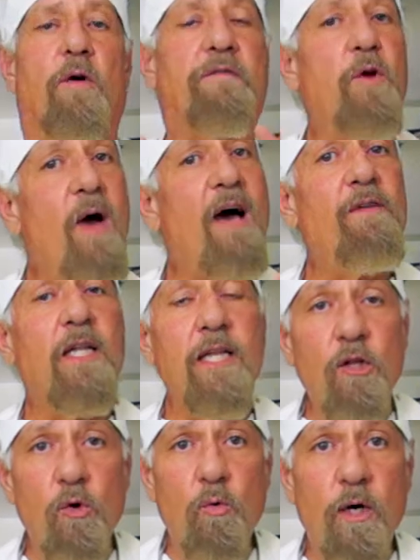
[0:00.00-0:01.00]
if you have a
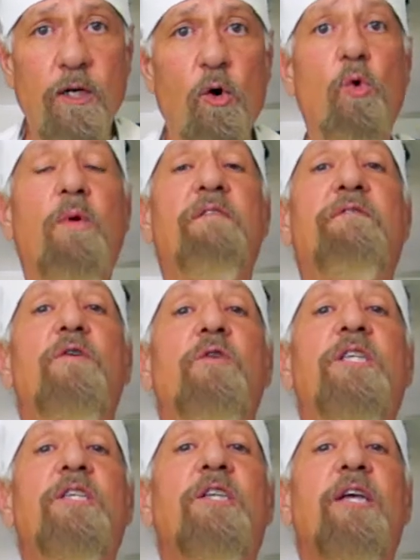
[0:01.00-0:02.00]
little one who
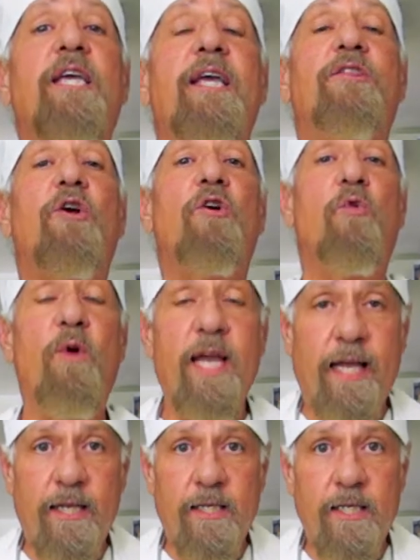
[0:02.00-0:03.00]
refuses to eat their
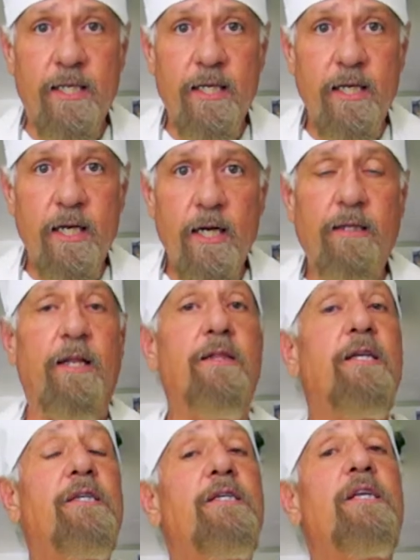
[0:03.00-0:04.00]
greens, then
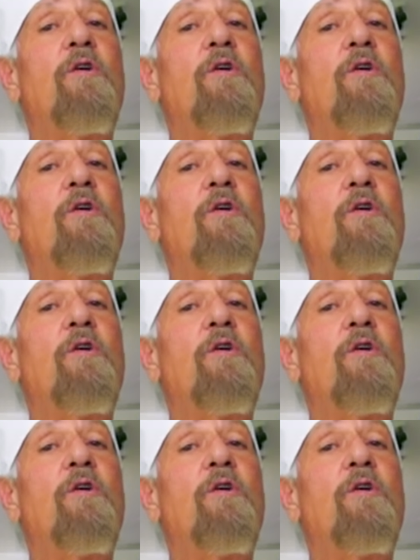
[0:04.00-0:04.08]
this is a